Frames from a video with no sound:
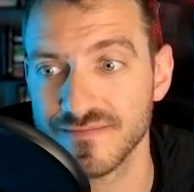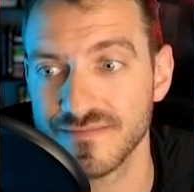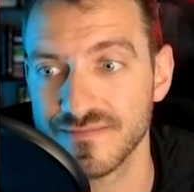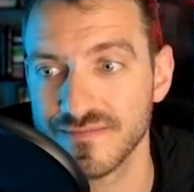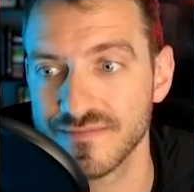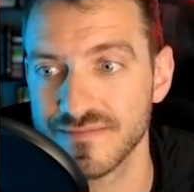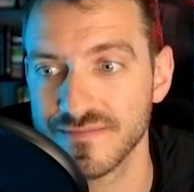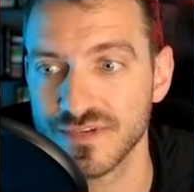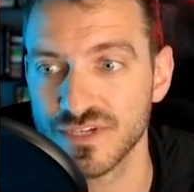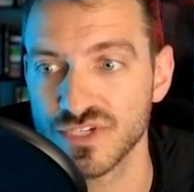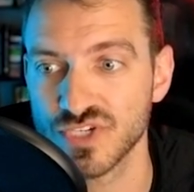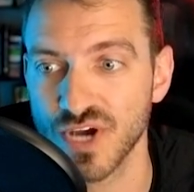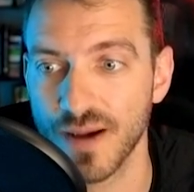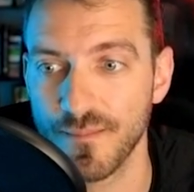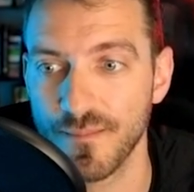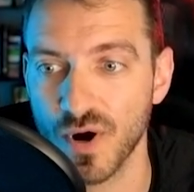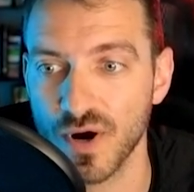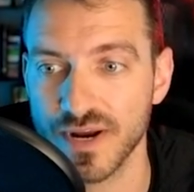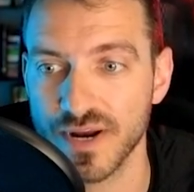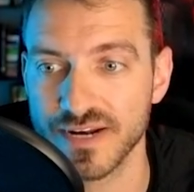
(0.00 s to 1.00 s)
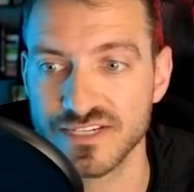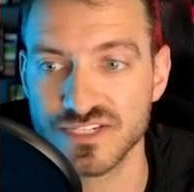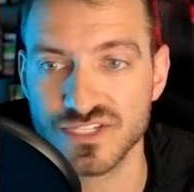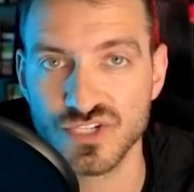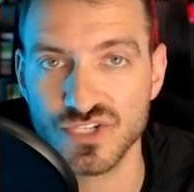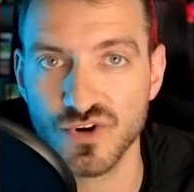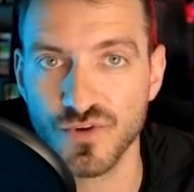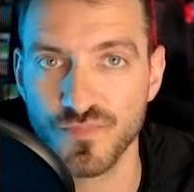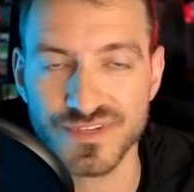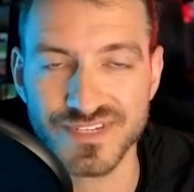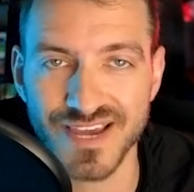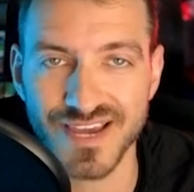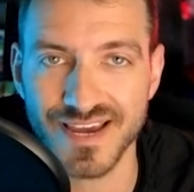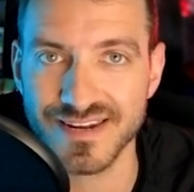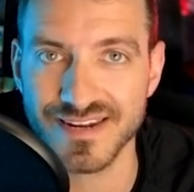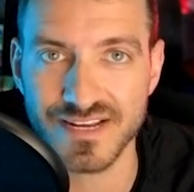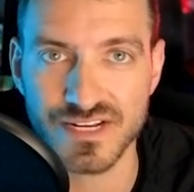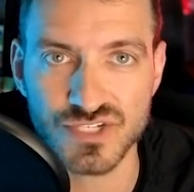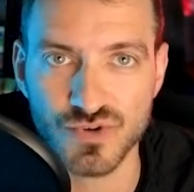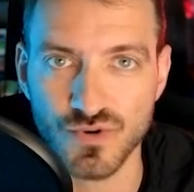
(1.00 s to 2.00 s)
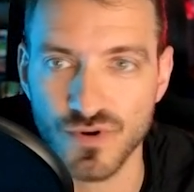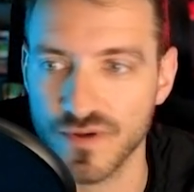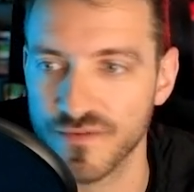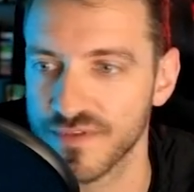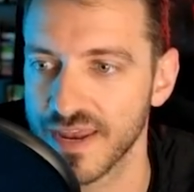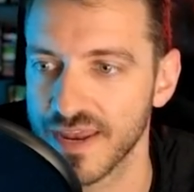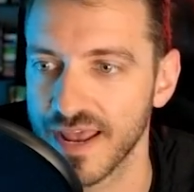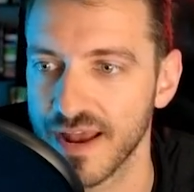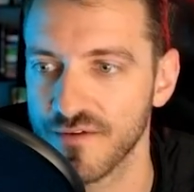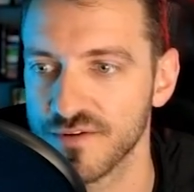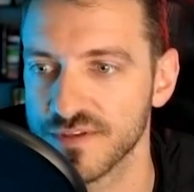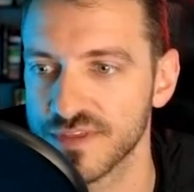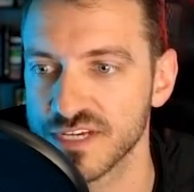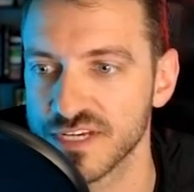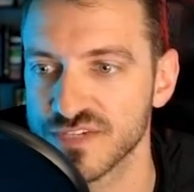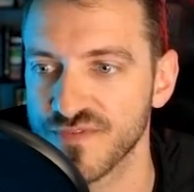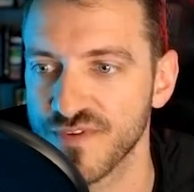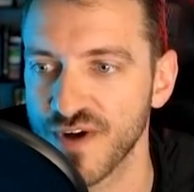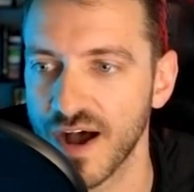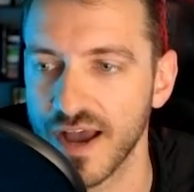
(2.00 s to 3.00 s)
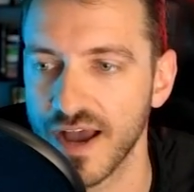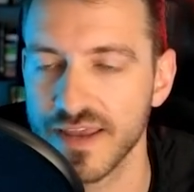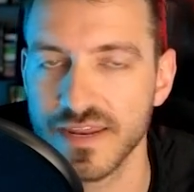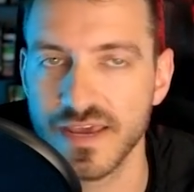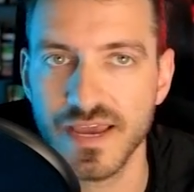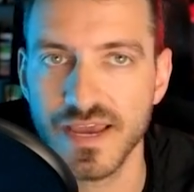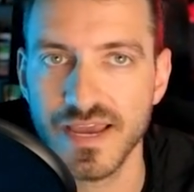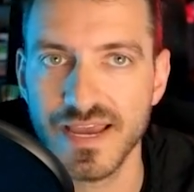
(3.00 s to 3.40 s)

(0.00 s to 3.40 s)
The job market is still pretending sort of that everything's fine.